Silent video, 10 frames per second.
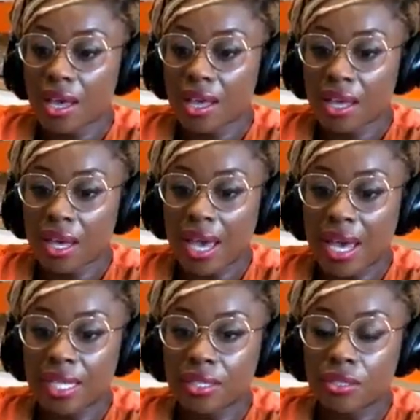
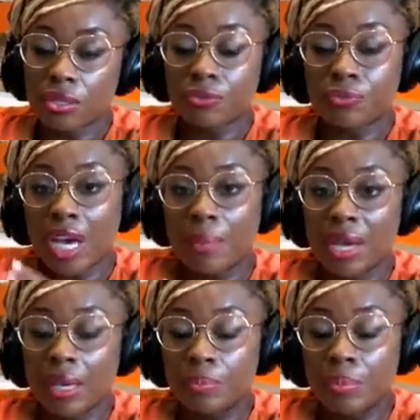And via
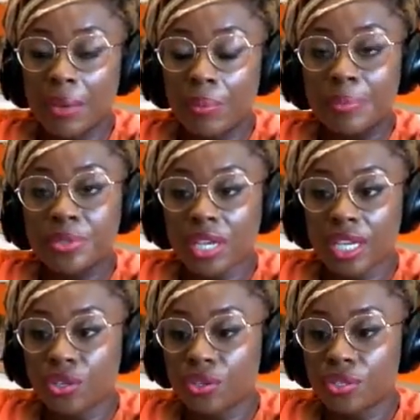my
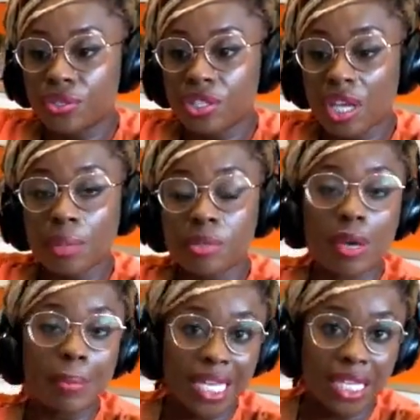website, you can sign up
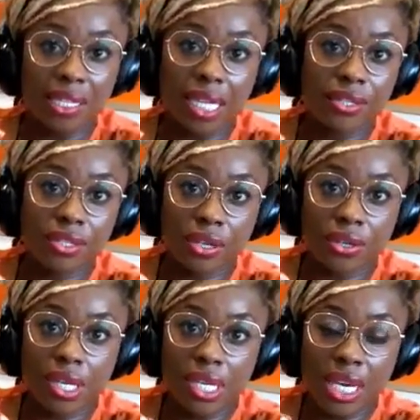to my mailing list so
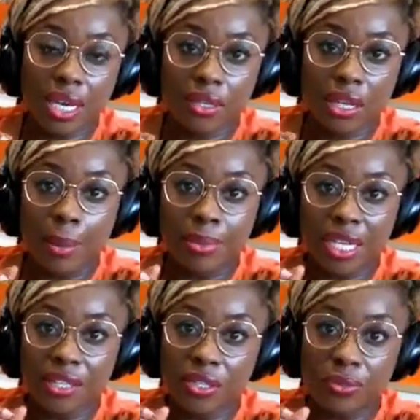you can get
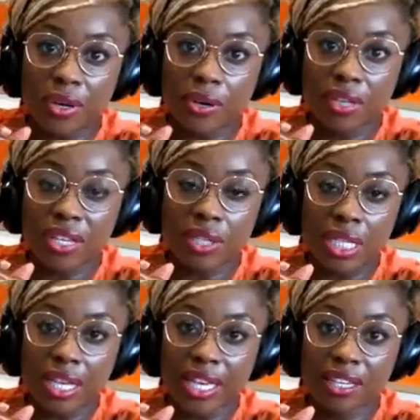updates as well if
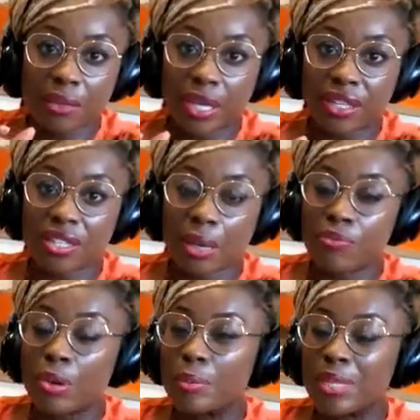you like. But
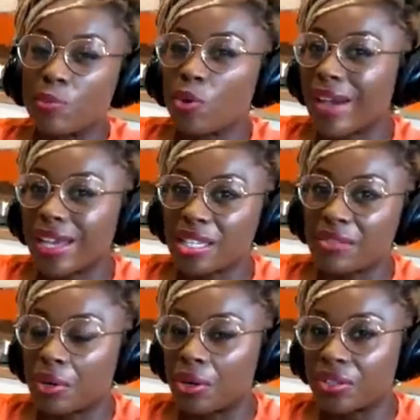I'm probably more
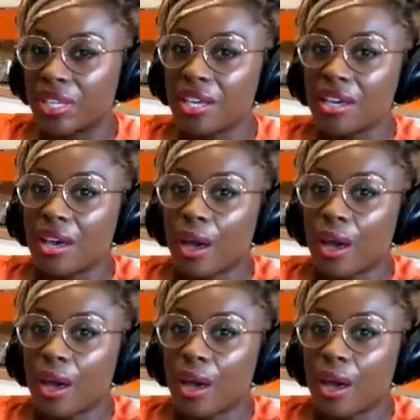active um,